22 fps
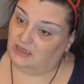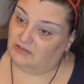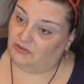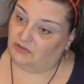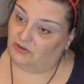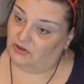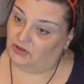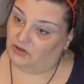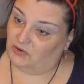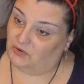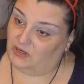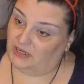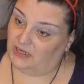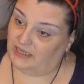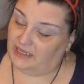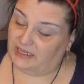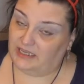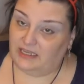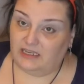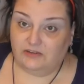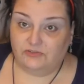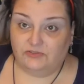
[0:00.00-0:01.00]
got a quiet
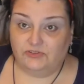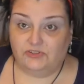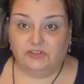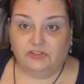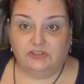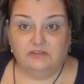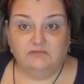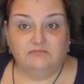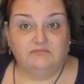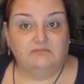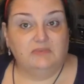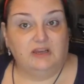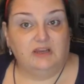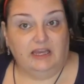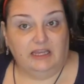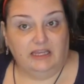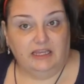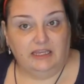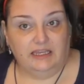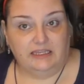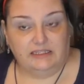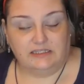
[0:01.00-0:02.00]
house, I
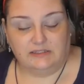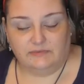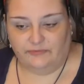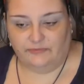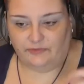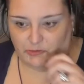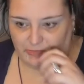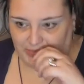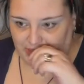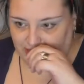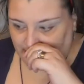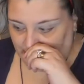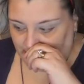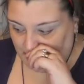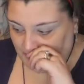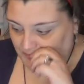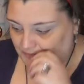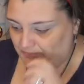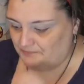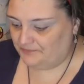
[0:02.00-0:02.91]
can get some filming done.